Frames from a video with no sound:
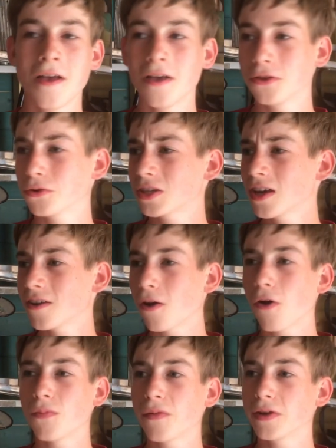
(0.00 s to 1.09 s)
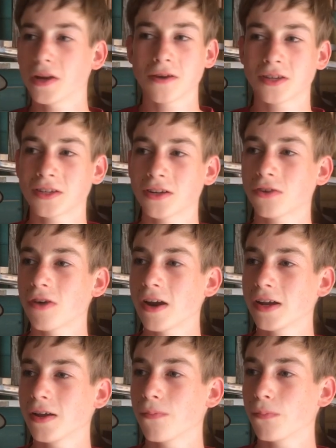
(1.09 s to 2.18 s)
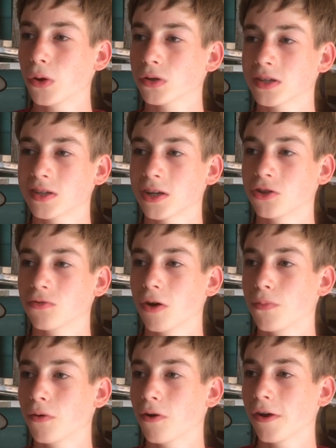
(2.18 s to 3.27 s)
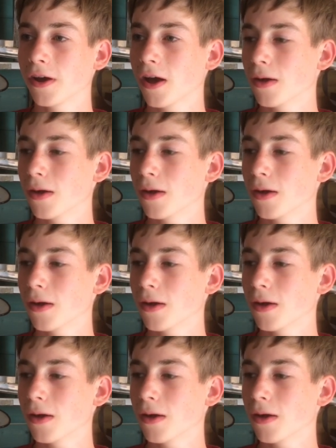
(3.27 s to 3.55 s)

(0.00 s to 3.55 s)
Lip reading: You'll see in a lot of my videos it's the grey box, it says Europa on it.